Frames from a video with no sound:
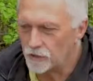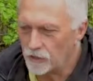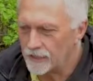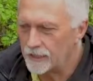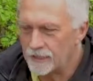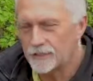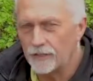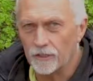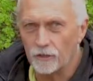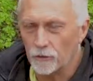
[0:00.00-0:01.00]
of tried to
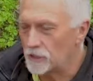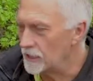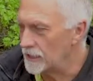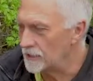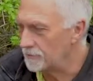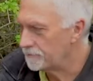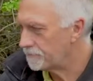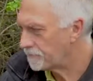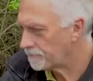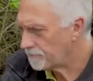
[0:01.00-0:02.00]
extend the growing season
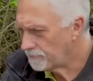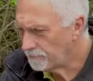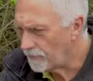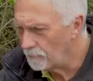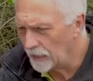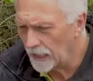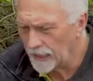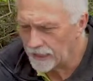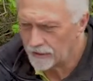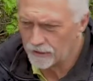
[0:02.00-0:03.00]

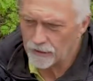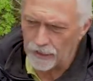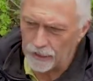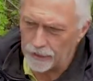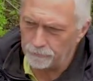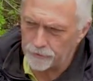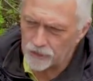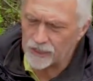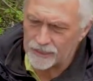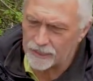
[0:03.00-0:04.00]
by
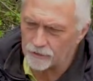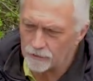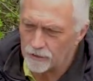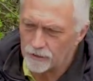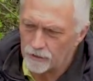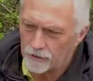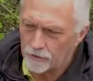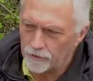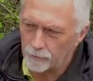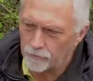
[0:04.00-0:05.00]
setting
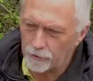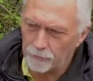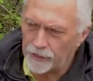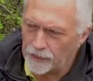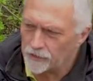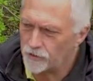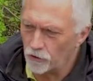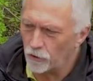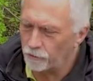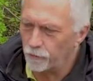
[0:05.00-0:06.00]
the peas
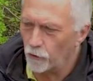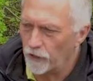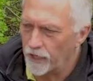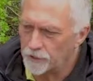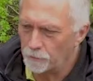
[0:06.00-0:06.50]
sort of a fortnight